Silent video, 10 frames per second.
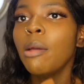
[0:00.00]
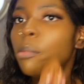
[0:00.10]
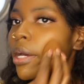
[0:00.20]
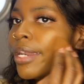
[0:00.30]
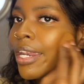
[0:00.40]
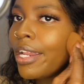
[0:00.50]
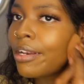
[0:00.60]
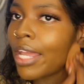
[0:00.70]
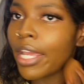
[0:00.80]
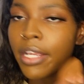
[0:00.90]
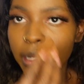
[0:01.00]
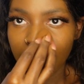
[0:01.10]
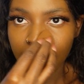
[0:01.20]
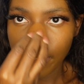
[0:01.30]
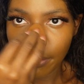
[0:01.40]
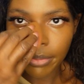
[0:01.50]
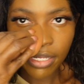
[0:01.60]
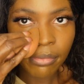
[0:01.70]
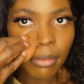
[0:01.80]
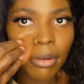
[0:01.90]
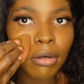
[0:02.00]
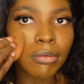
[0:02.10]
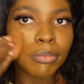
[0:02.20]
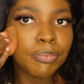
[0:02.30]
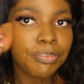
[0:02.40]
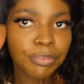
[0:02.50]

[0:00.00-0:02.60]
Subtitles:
But that ain't like the type of time I'm on.